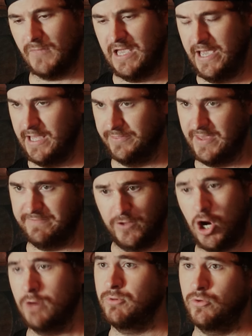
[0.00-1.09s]
and they feel
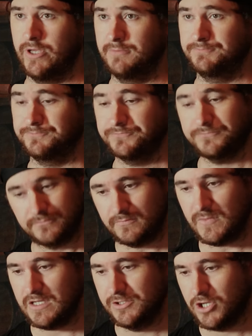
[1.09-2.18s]
heartbroken.
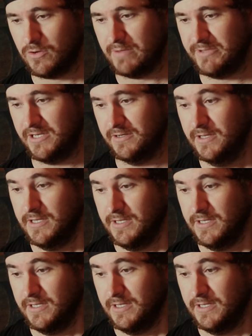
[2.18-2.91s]
So, I mean,